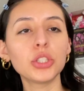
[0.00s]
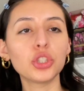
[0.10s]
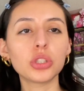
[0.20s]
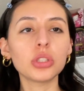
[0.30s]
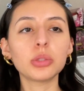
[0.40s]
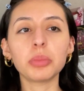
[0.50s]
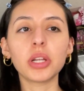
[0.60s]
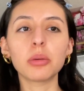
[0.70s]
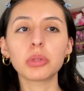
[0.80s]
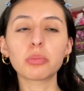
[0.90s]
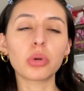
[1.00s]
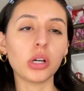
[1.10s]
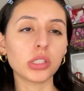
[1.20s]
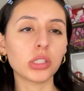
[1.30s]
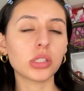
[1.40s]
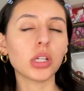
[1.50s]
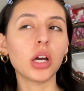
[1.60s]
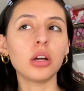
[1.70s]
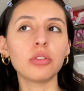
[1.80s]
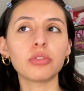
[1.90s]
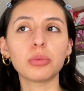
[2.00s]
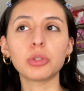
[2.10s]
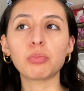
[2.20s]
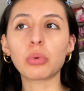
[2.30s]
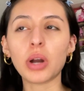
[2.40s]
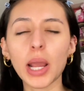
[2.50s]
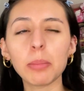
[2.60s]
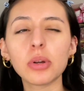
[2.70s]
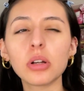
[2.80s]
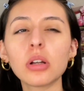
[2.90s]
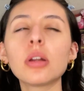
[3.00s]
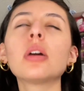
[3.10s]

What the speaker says: Just to speed up the process of the primer